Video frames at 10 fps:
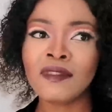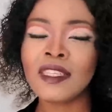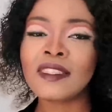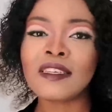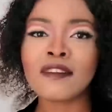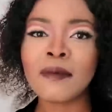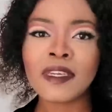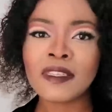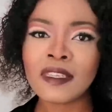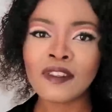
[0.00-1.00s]
It doesn't
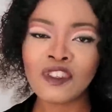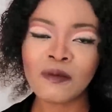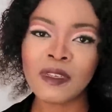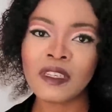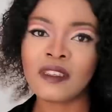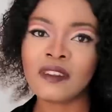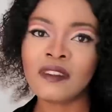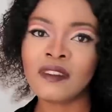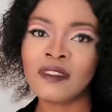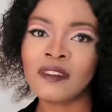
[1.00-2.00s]
make sense to me.
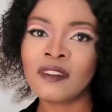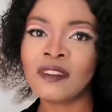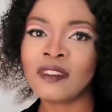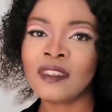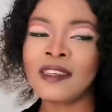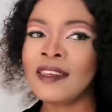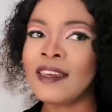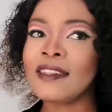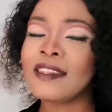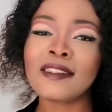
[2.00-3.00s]

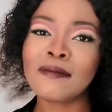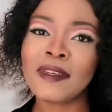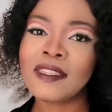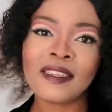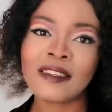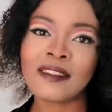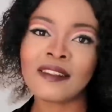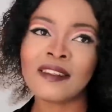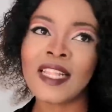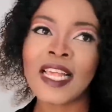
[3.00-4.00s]
It doesn't make
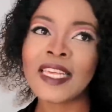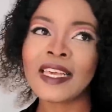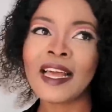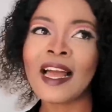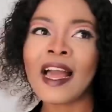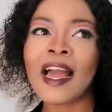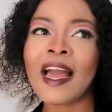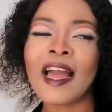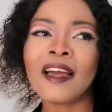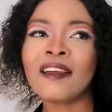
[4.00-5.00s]
sense. Like,
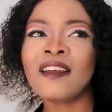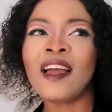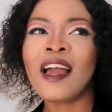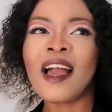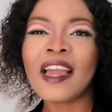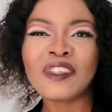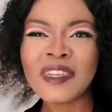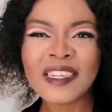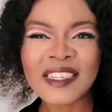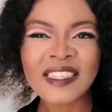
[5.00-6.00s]
I
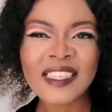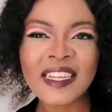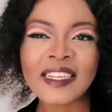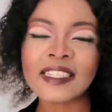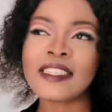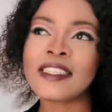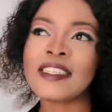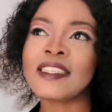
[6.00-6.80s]
don't understand it.